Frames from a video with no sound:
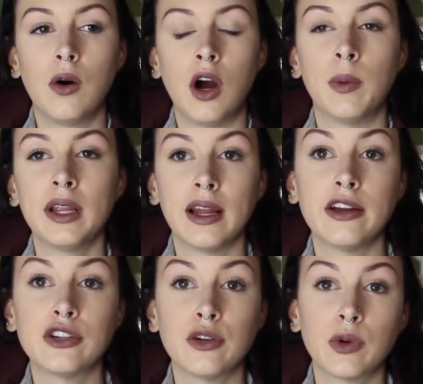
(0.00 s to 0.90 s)
our
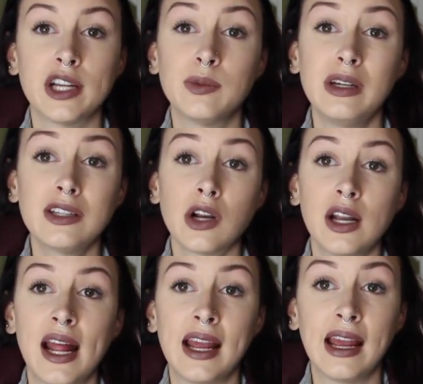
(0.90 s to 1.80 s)
relation, because we
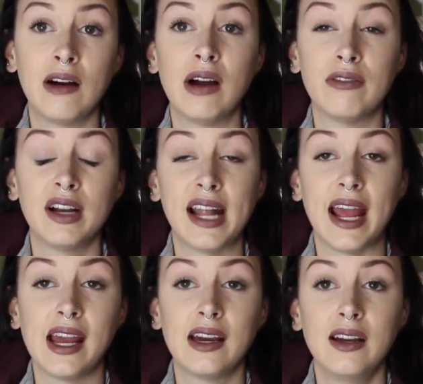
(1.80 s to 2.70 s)
started hanging out every
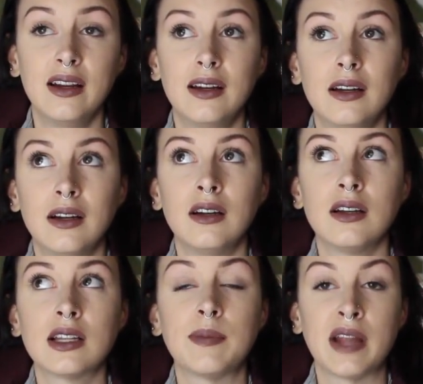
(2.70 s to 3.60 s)
day
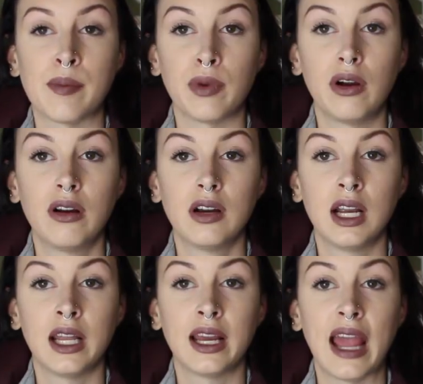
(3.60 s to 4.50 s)
September,
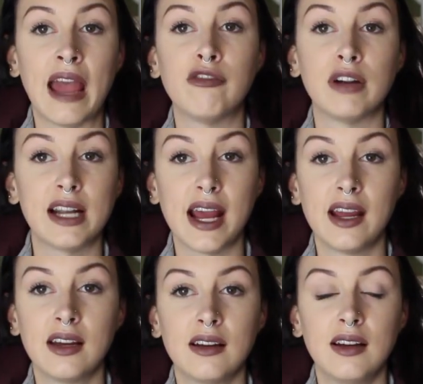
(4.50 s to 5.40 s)
and like every
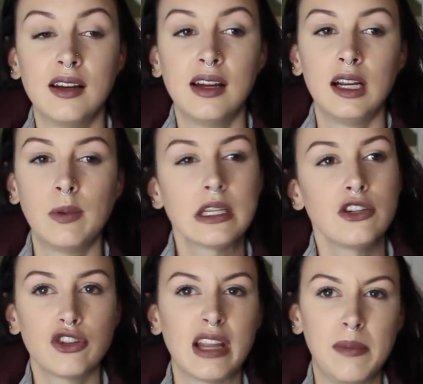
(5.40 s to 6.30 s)
day. It
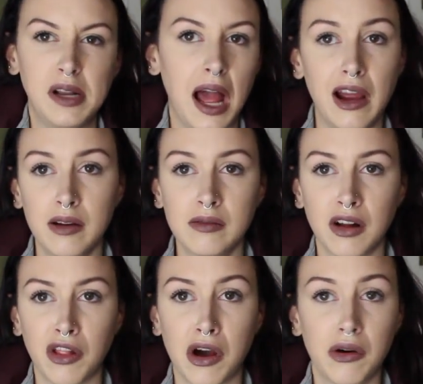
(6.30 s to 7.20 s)
wasn't just him and I
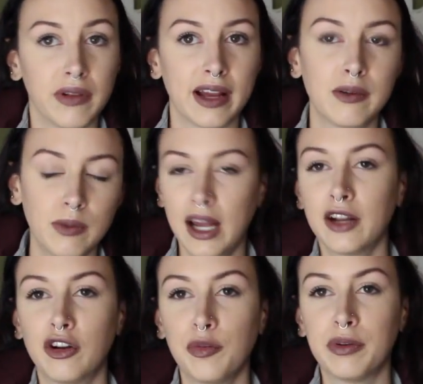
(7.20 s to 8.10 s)
alone, like we had
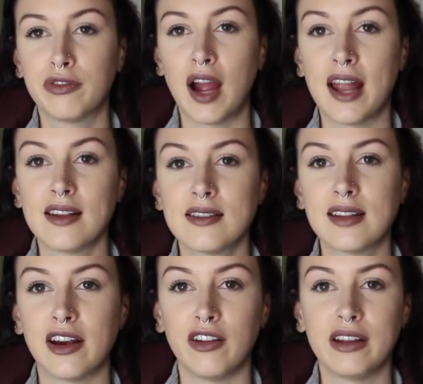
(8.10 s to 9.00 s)
a group of friends, they all